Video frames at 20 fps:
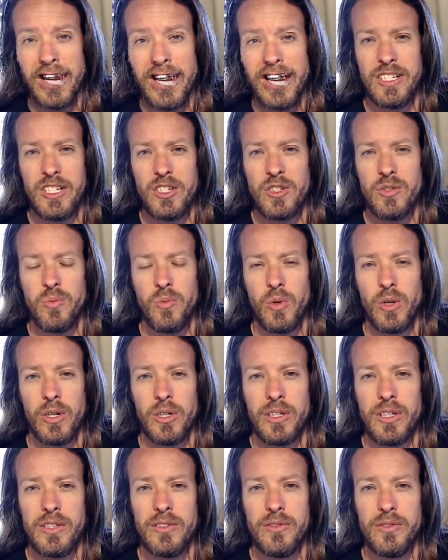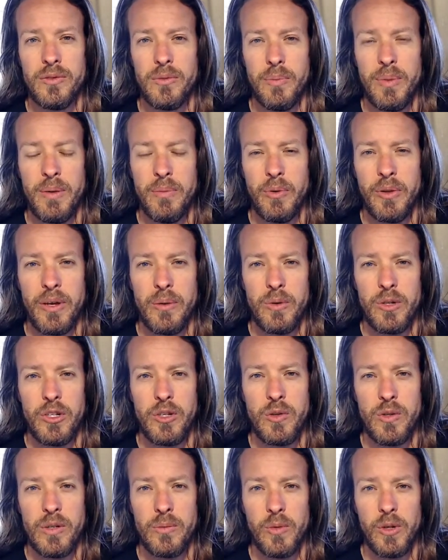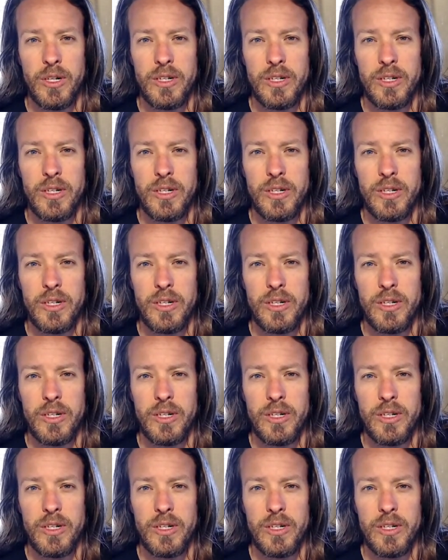They just were people that were doing them were